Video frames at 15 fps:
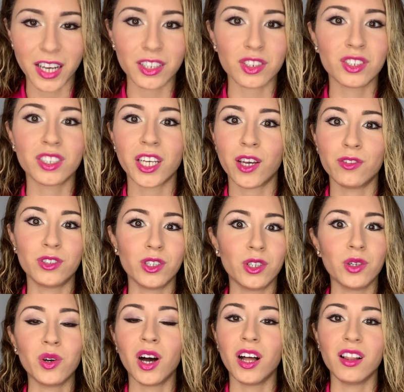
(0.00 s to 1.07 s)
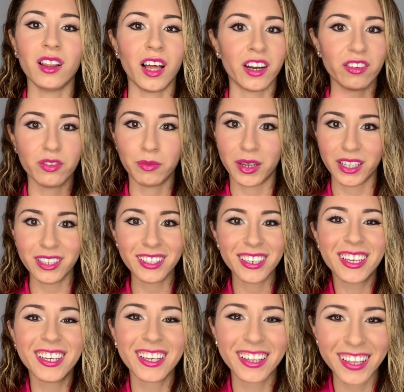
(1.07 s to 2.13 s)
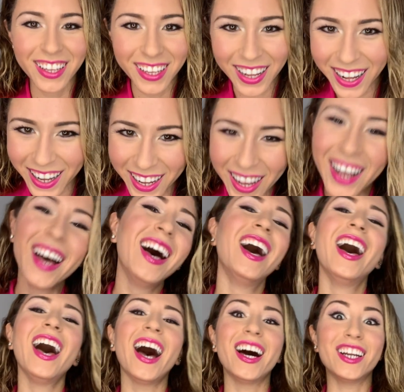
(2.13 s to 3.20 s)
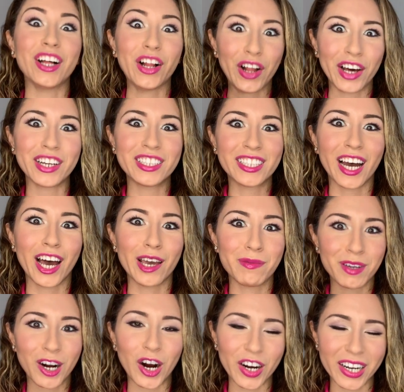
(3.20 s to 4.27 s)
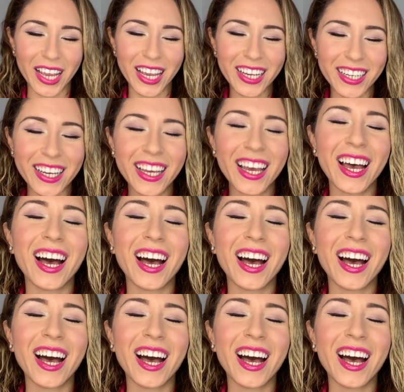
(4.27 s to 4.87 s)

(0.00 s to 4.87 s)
I just saved you a lot of money and a lot of time and heartache.